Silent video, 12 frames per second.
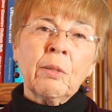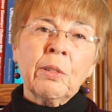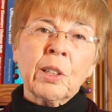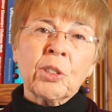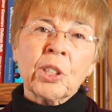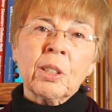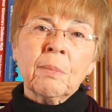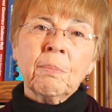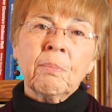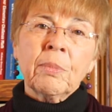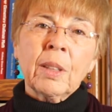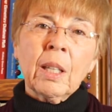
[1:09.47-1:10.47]
version,
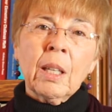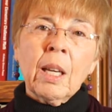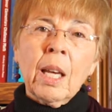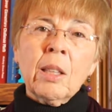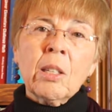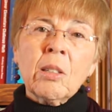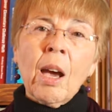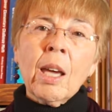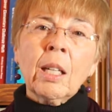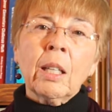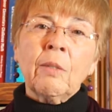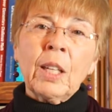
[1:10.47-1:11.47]
and the
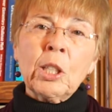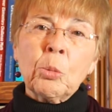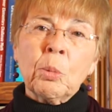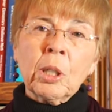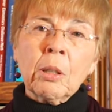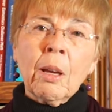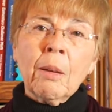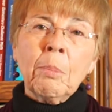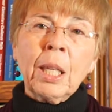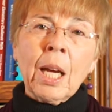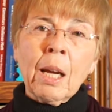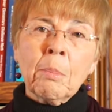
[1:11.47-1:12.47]
title of each book
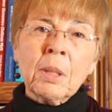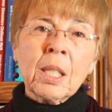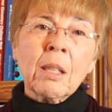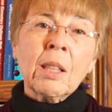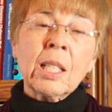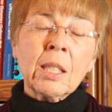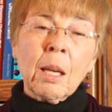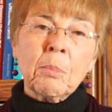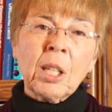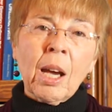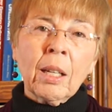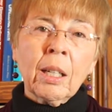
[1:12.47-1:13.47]
becomes the
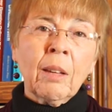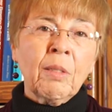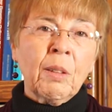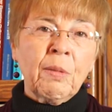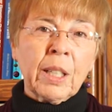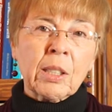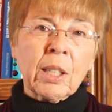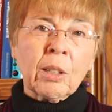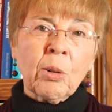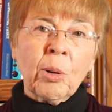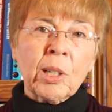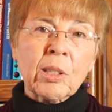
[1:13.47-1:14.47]
subtitle of the Fix-It
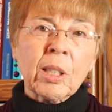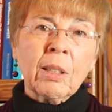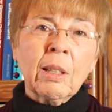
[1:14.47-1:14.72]
course.